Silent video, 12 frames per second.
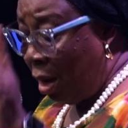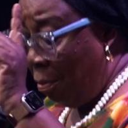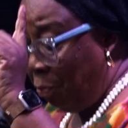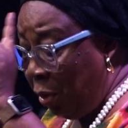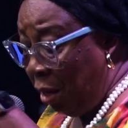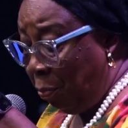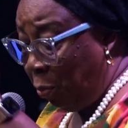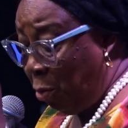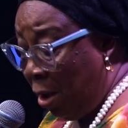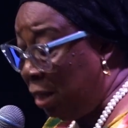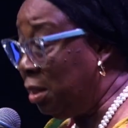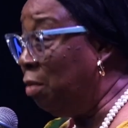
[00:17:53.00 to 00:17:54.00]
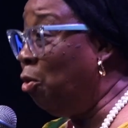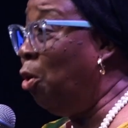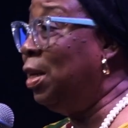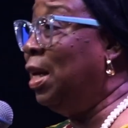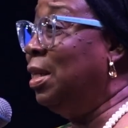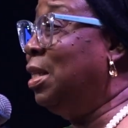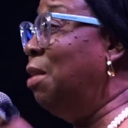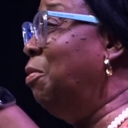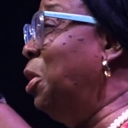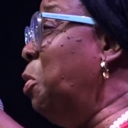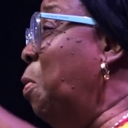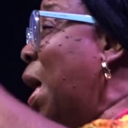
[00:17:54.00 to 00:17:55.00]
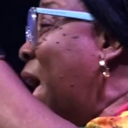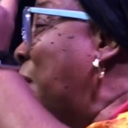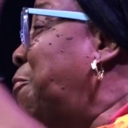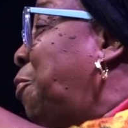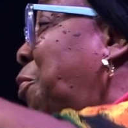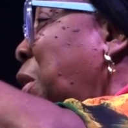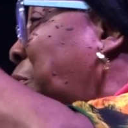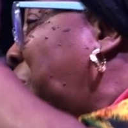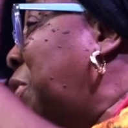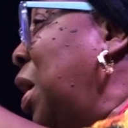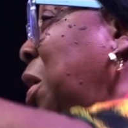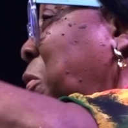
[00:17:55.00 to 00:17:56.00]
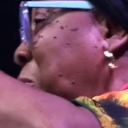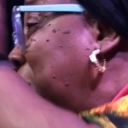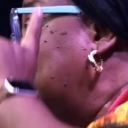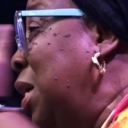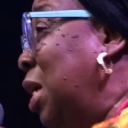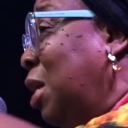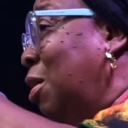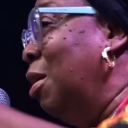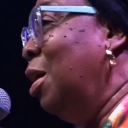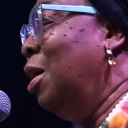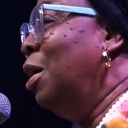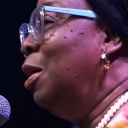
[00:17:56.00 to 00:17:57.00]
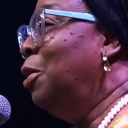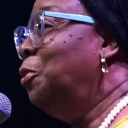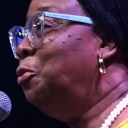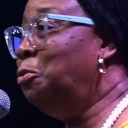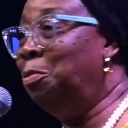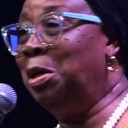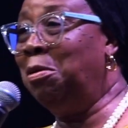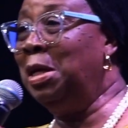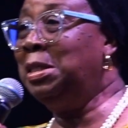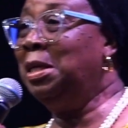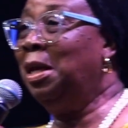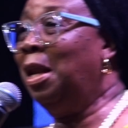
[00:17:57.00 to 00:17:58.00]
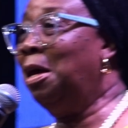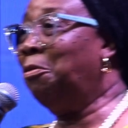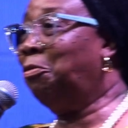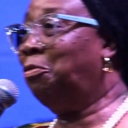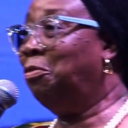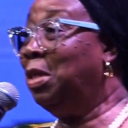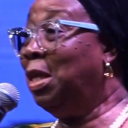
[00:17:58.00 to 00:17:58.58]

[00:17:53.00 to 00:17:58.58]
Be proactive. God has given you everything you need to be great in life.